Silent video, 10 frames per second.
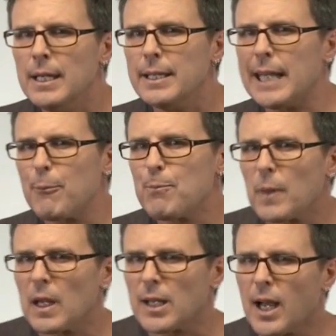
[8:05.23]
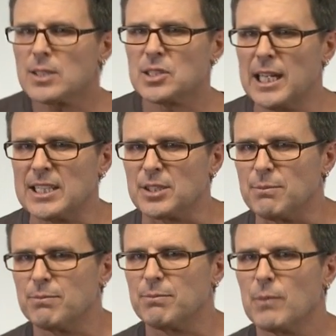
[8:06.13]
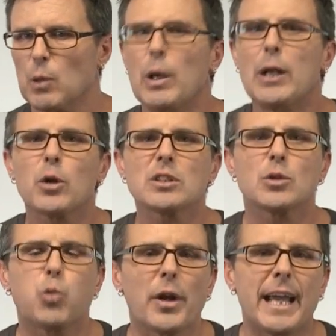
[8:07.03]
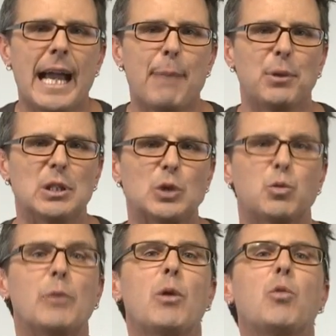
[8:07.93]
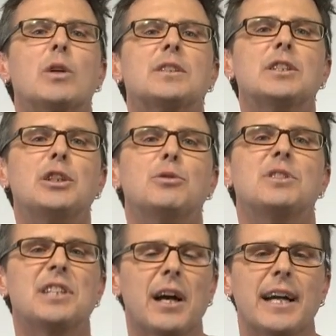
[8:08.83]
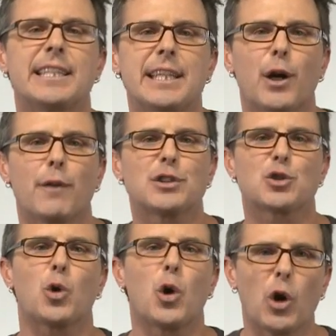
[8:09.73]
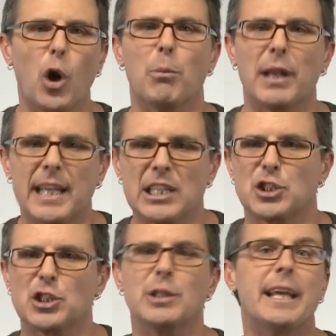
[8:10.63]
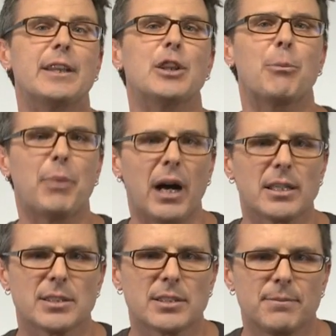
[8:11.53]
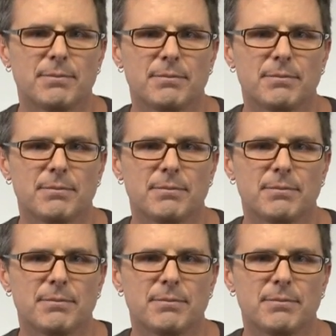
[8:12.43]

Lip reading: Now, last lesson, we looked at what happens when we want to use the idea of strong obligation in the past.